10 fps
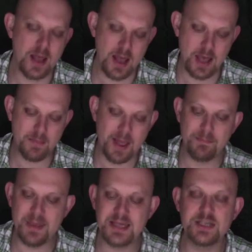
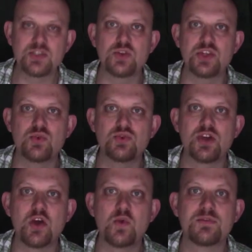and making sure that you
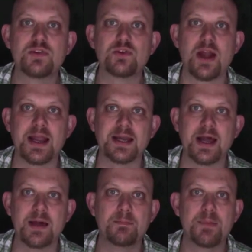go with the grain.